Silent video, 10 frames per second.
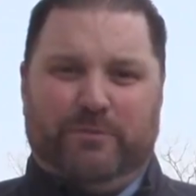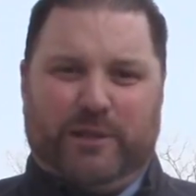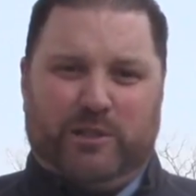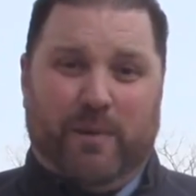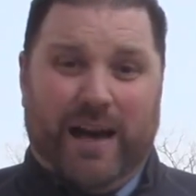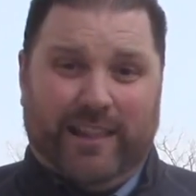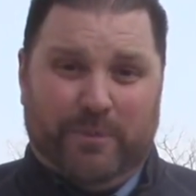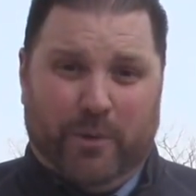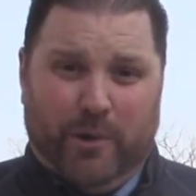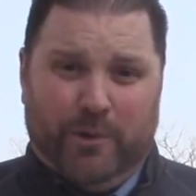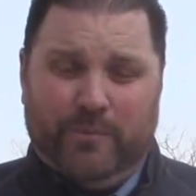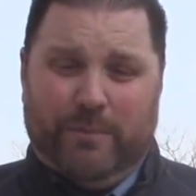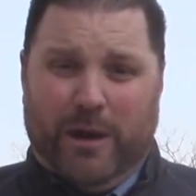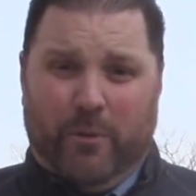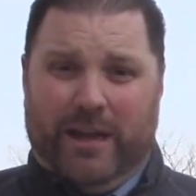Olympics Spotlight Poll,
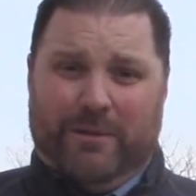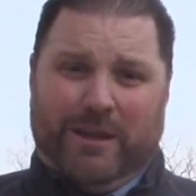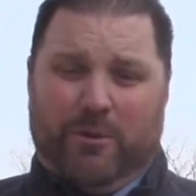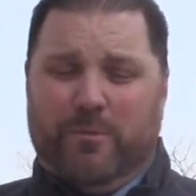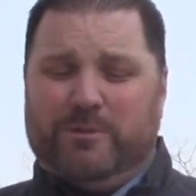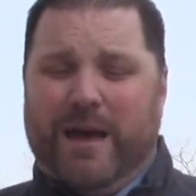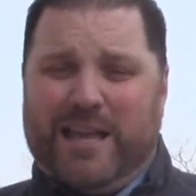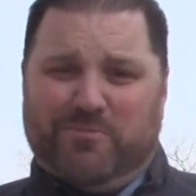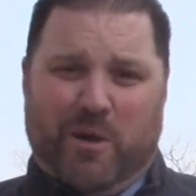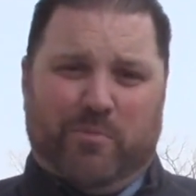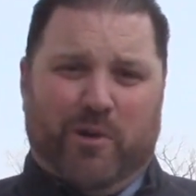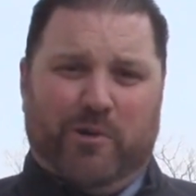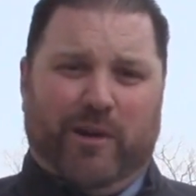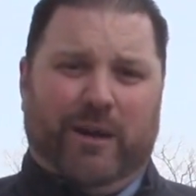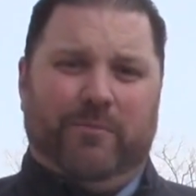and by we I mean our women's basketball
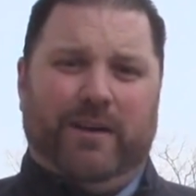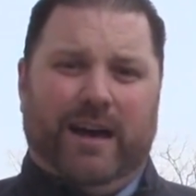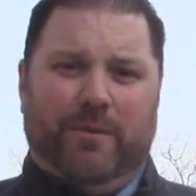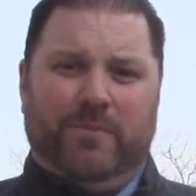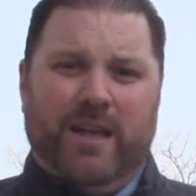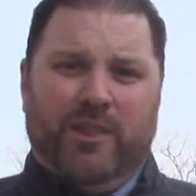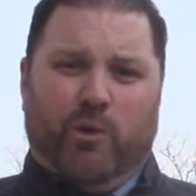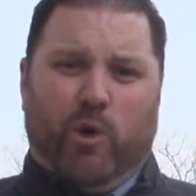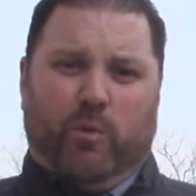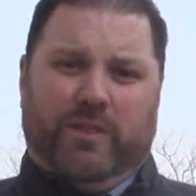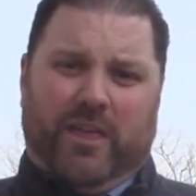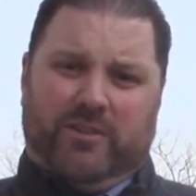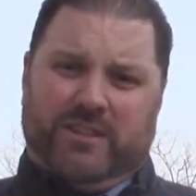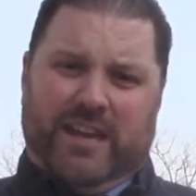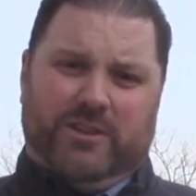program. Their work with
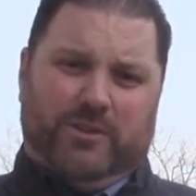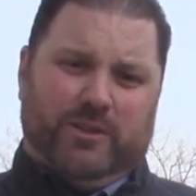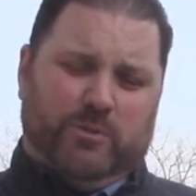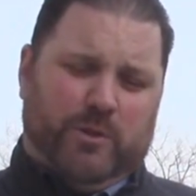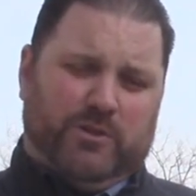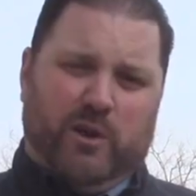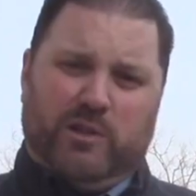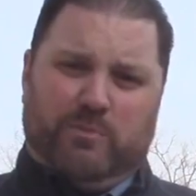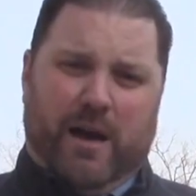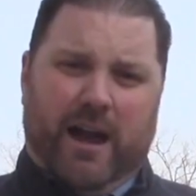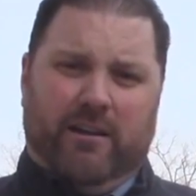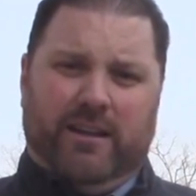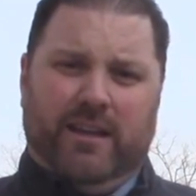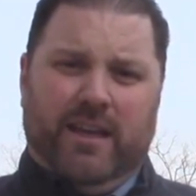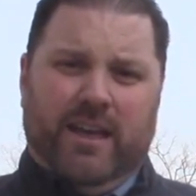Heller's Angels has been so
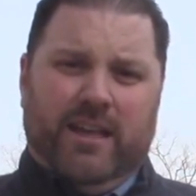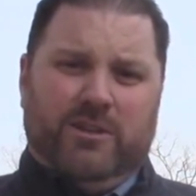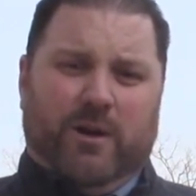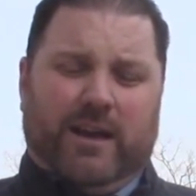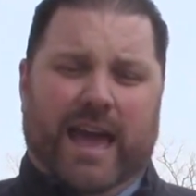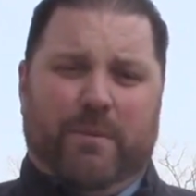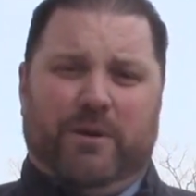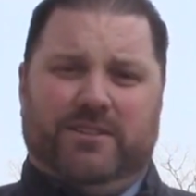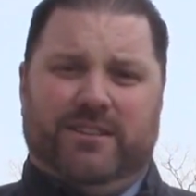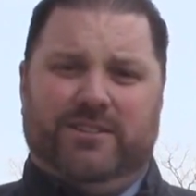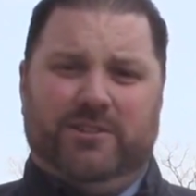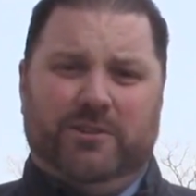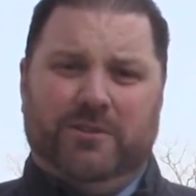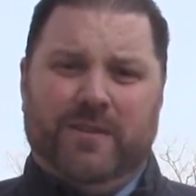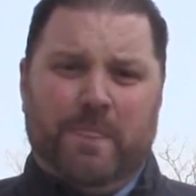inspiring to our campus and
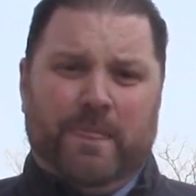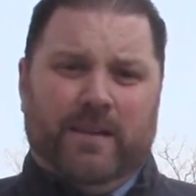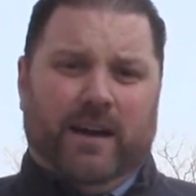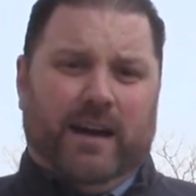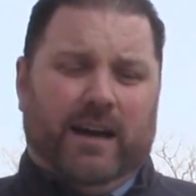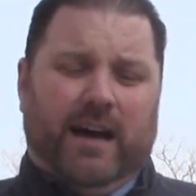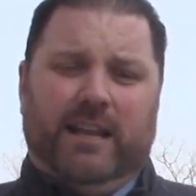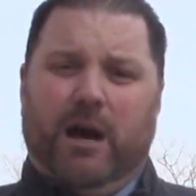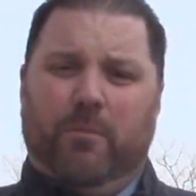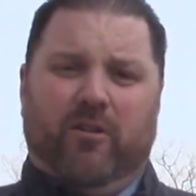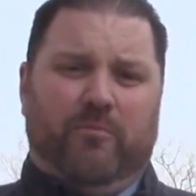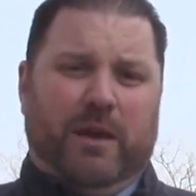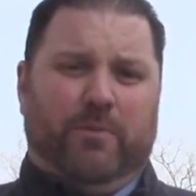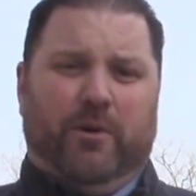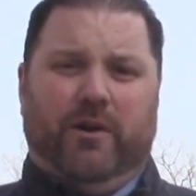to a number of
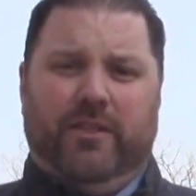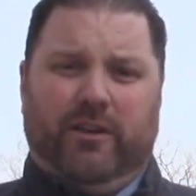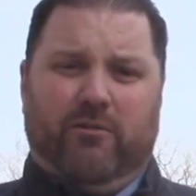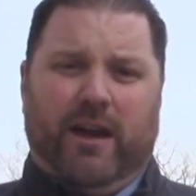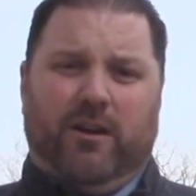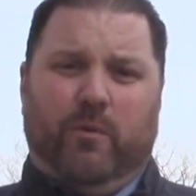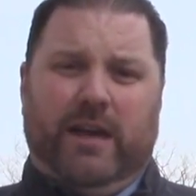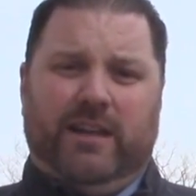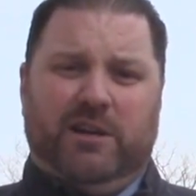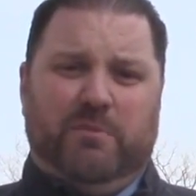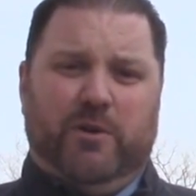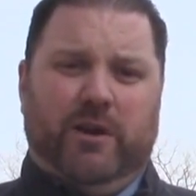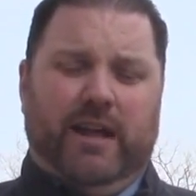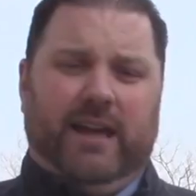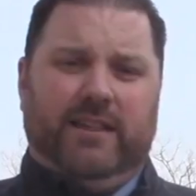people in the greater Wheaton
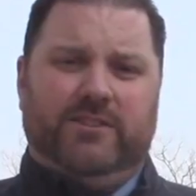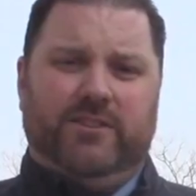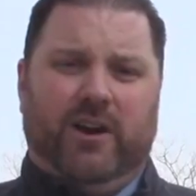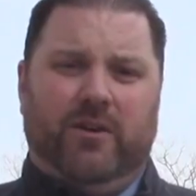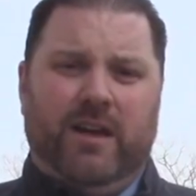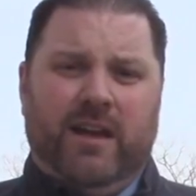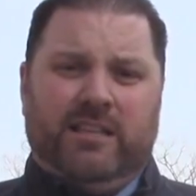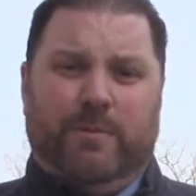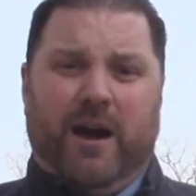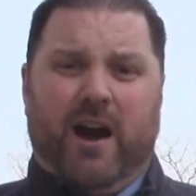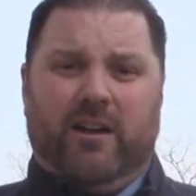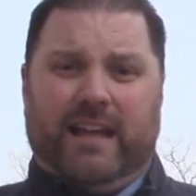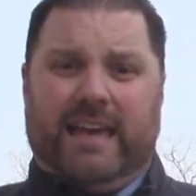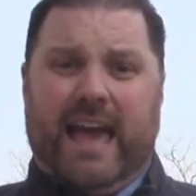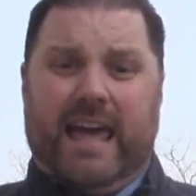community, and so to be honored
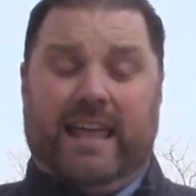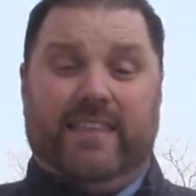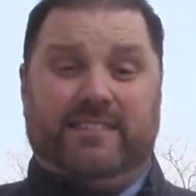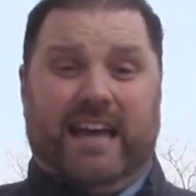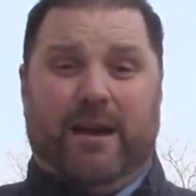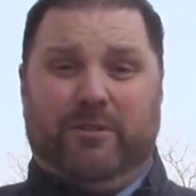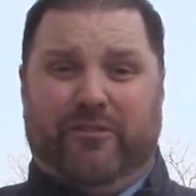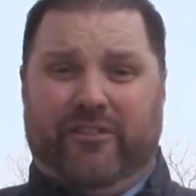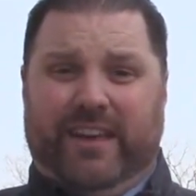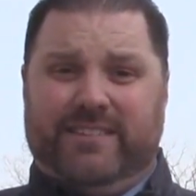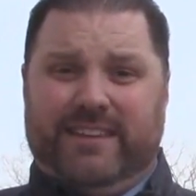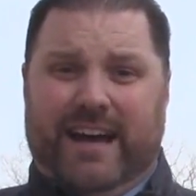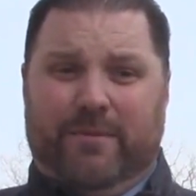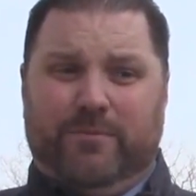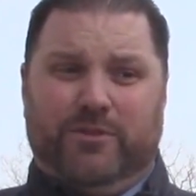again, and this time defeat
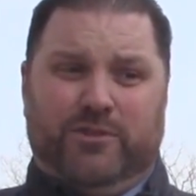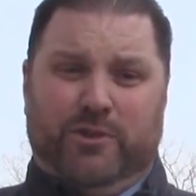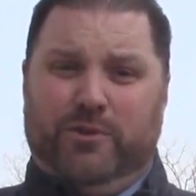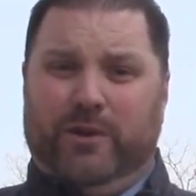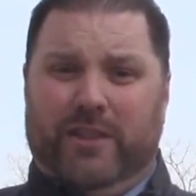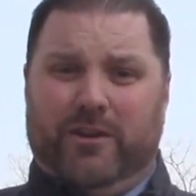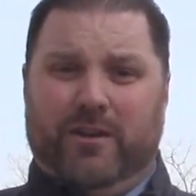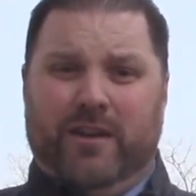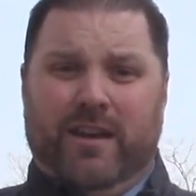2 other